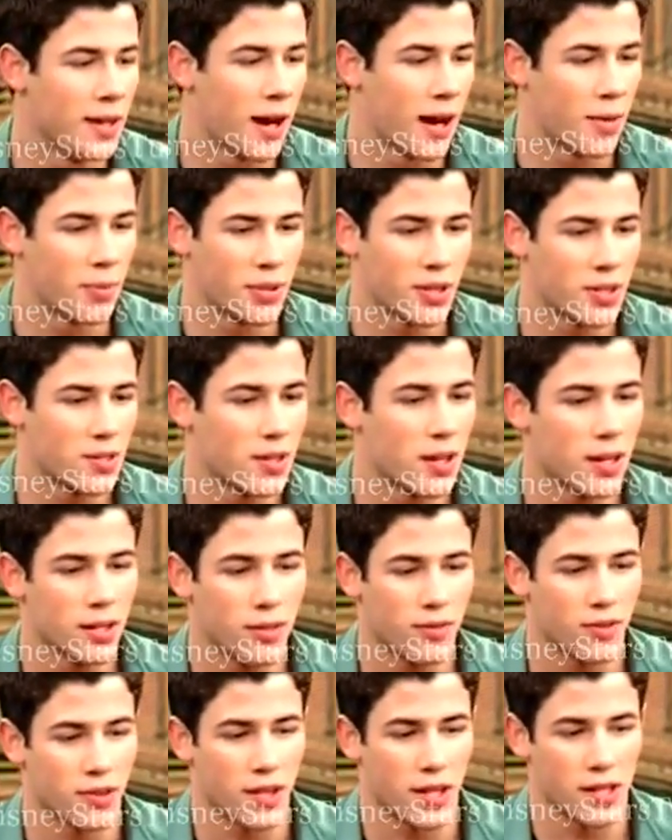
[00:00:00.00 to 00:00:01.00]
But there's a lot of
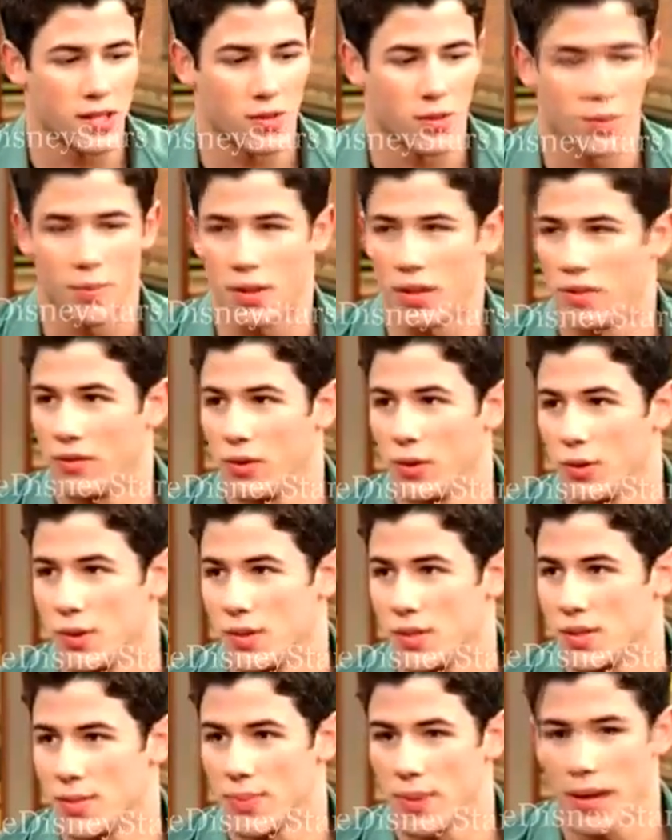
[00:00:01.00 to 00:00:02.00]
different things that we've been
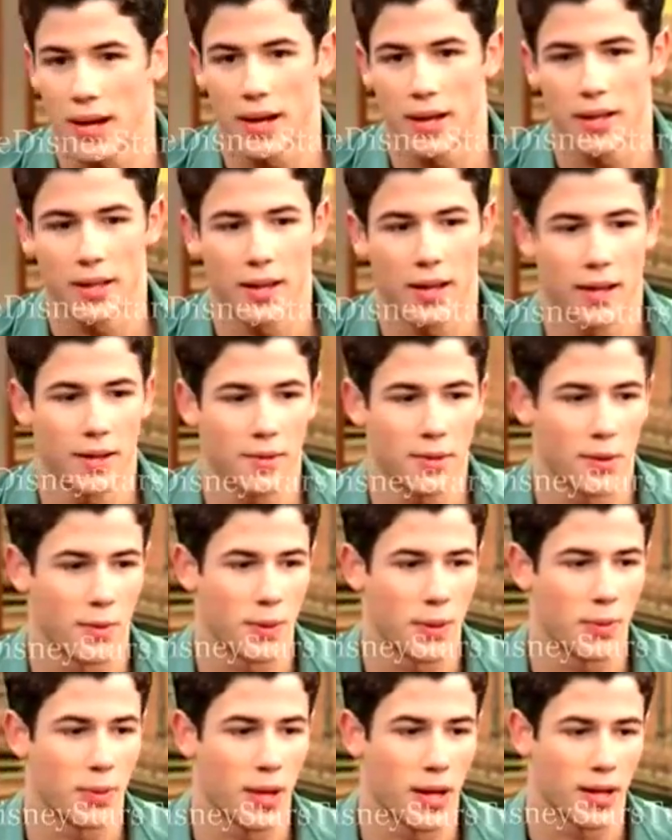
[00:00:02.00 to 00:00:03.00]
influenced by. You know,
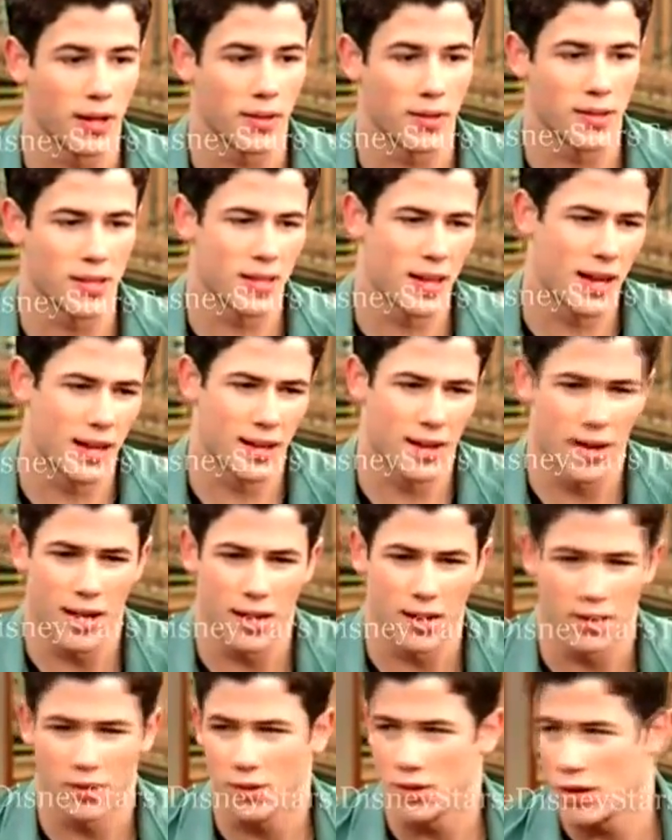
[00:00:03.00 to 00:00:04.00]
people like this
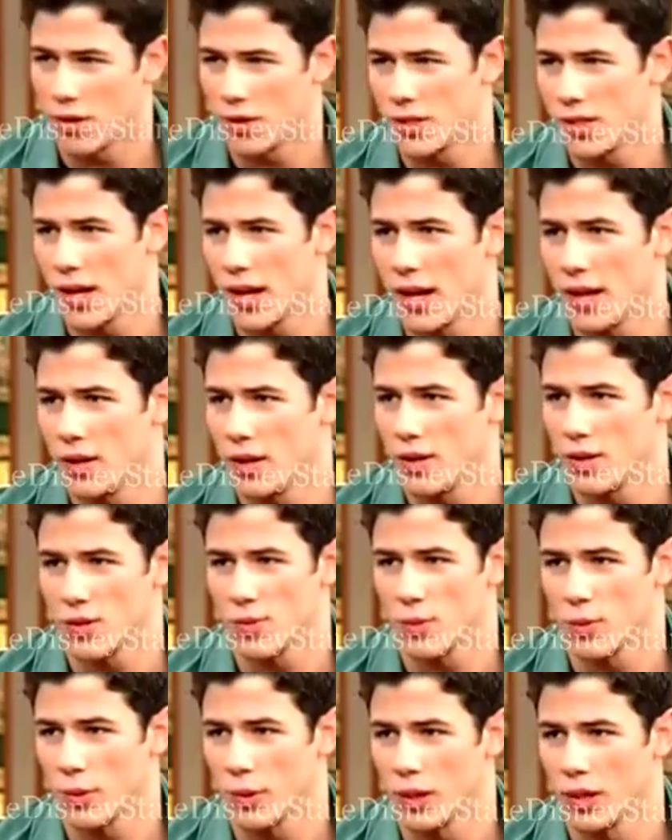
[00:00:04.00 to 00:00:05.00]
guy Gautier, an
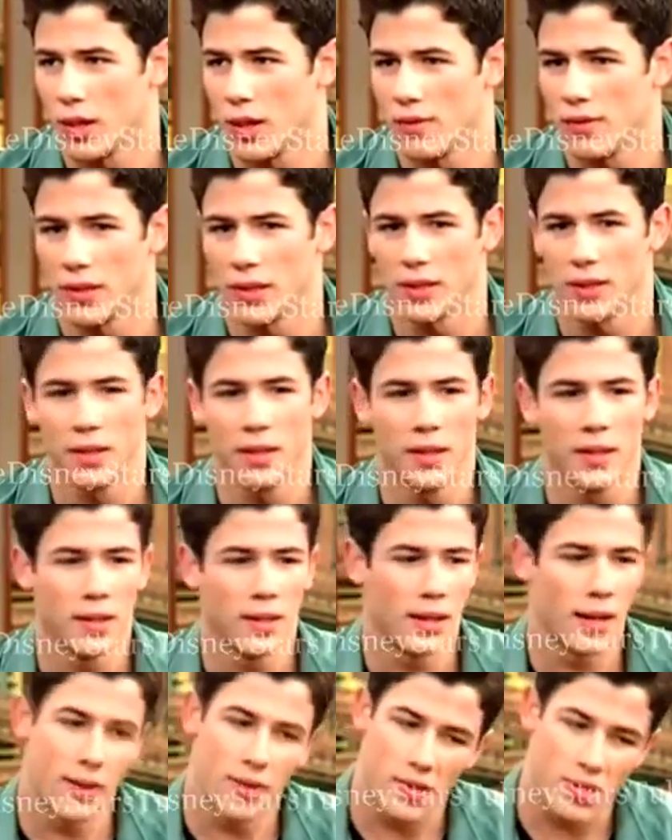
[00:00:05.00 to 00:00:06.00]
artist we're really loving.
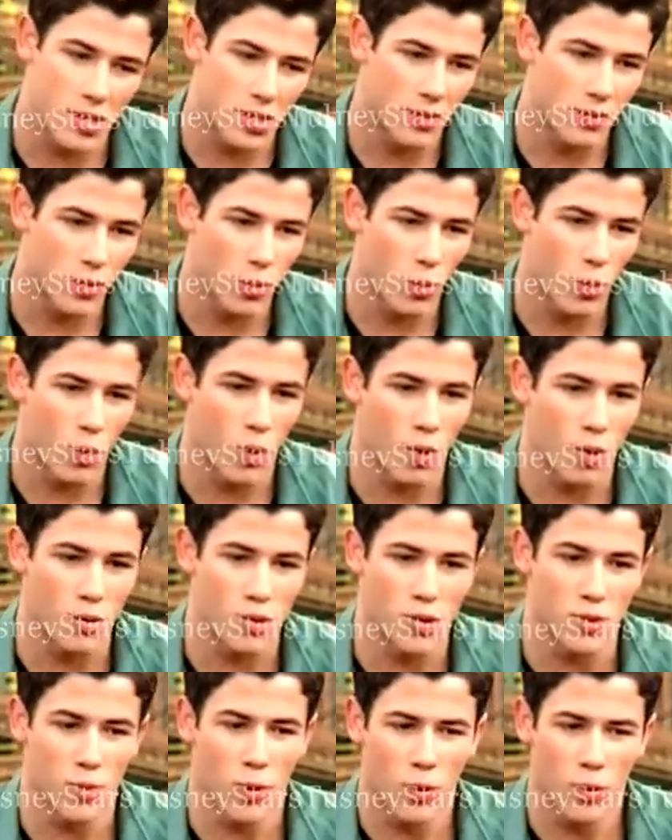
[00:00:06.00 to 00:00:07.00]
The Civil Wars,
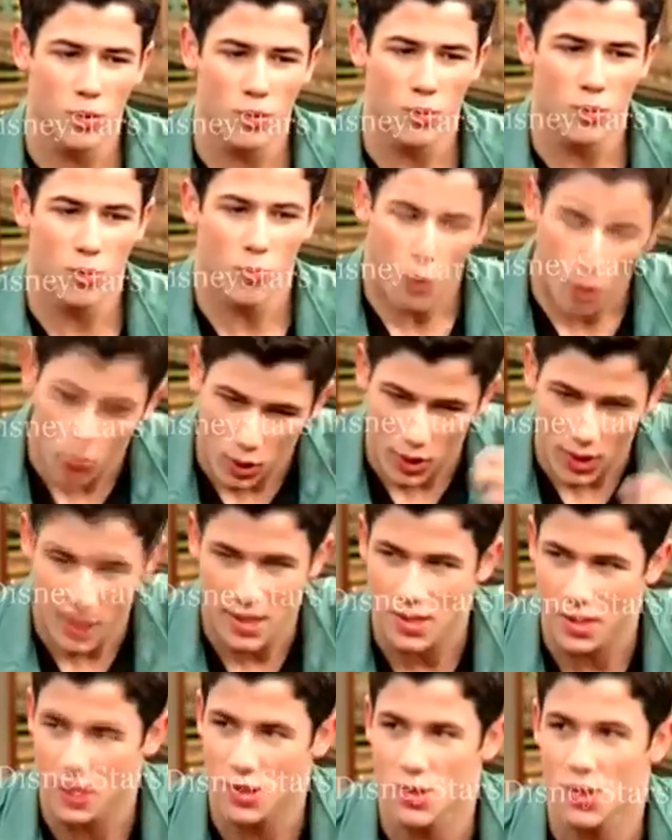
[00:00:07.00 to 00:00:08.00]
some old, more
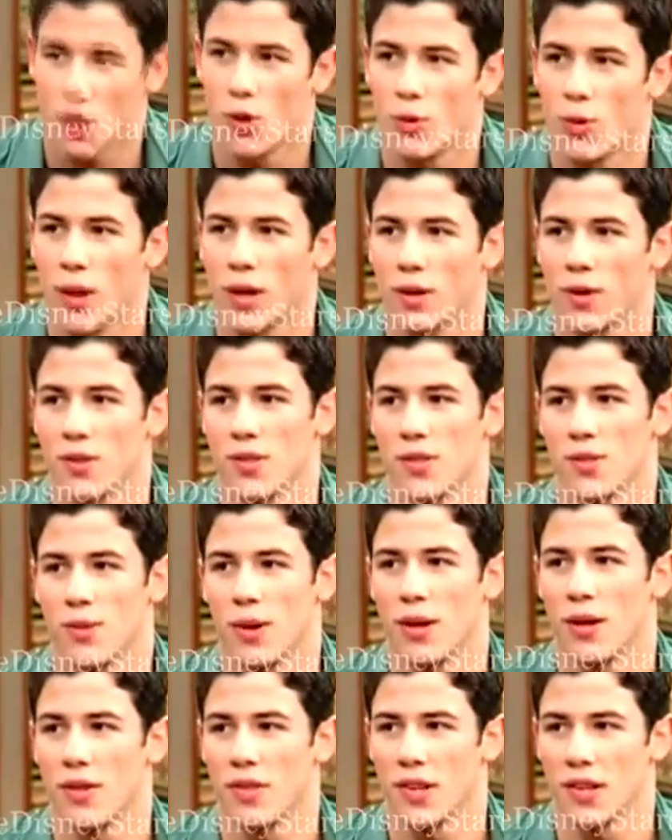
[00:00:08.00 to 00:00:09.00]
classic soul records as
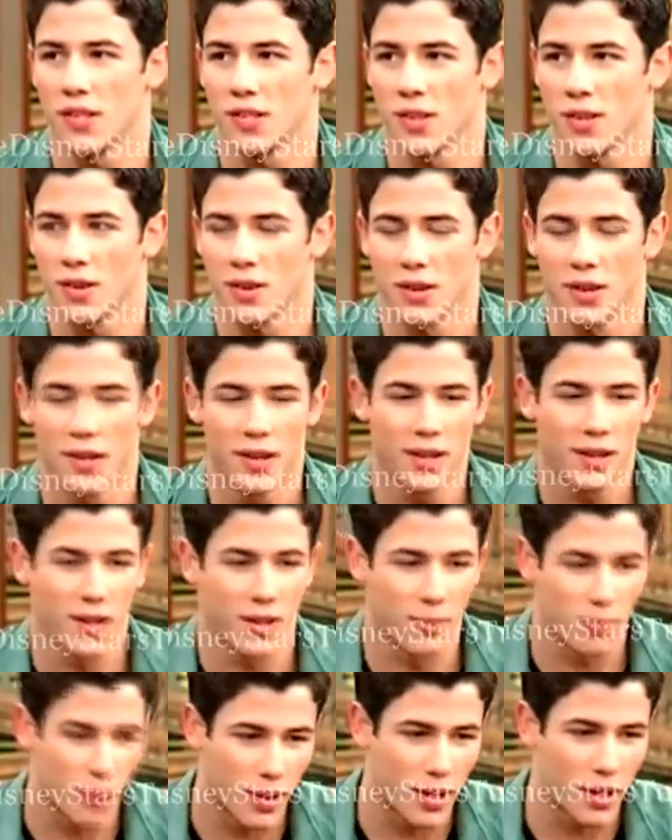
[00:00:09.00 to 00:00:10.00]
well. Things that are
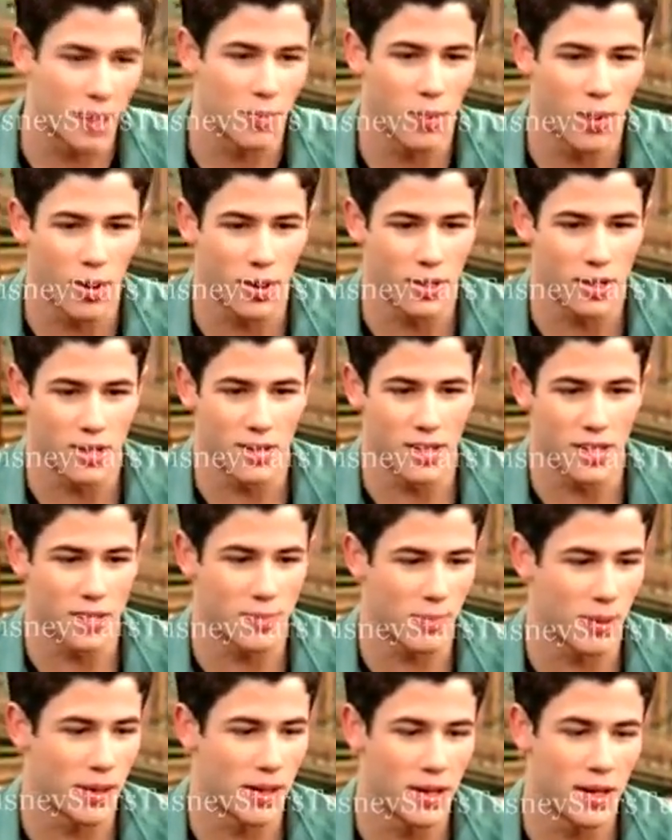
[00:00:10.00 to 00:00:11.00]
kind of playing a part into
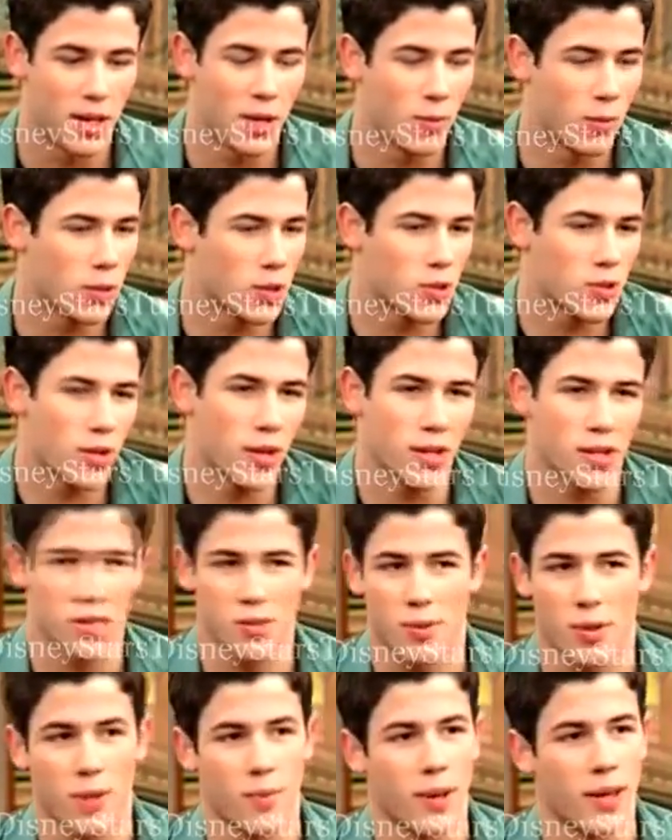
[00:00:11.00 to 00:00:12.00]
this, but we're just trying to
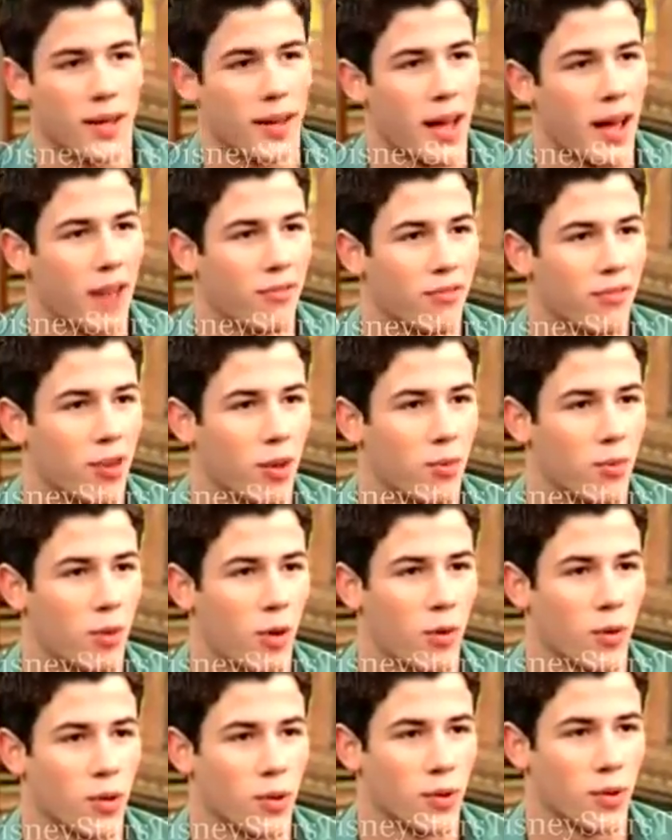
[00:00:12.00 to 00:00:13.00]
experiment and have fun with
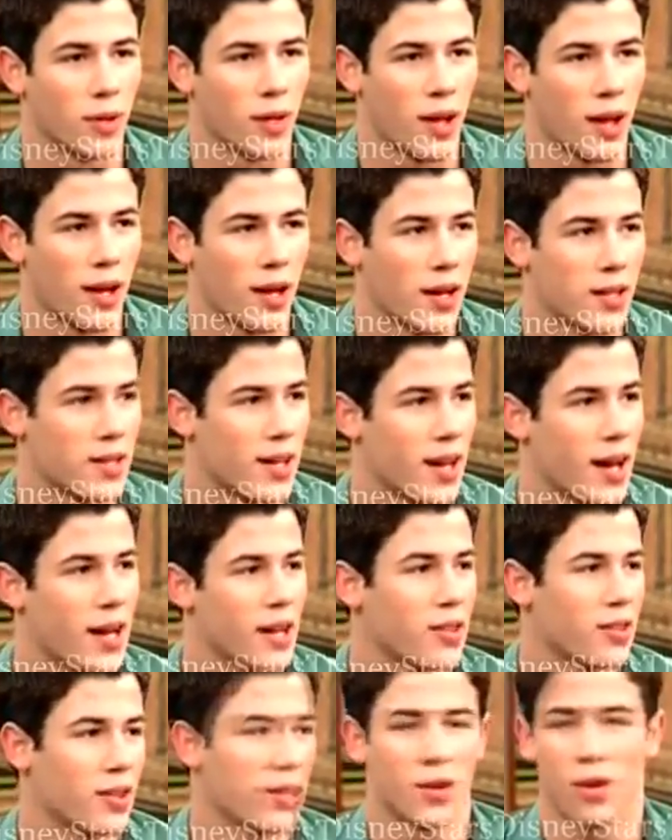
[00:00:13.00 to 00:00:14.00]
what we're doing. I'd say
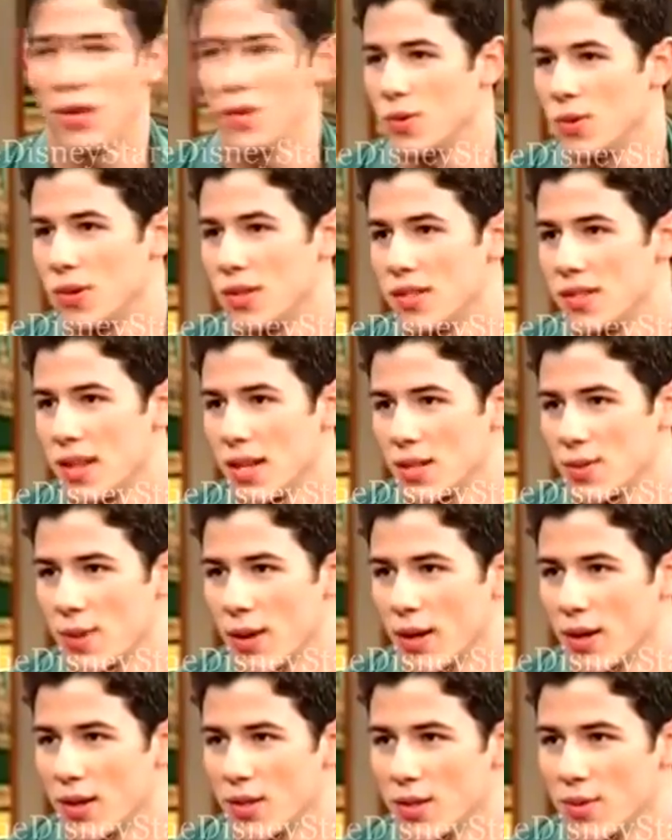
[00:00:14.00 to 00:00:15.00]
anything goes with this next
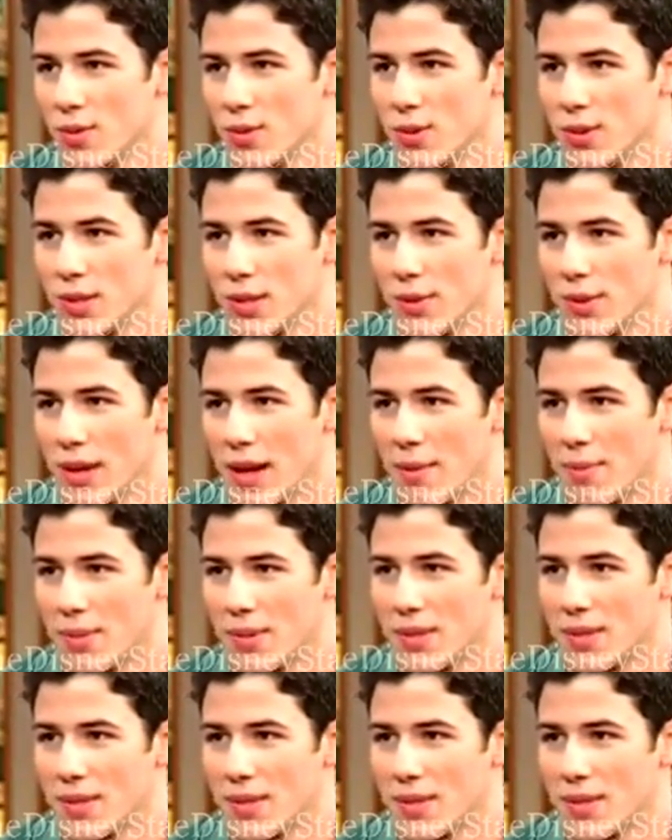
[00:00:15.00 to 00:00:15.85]
record, so we'll see what happens.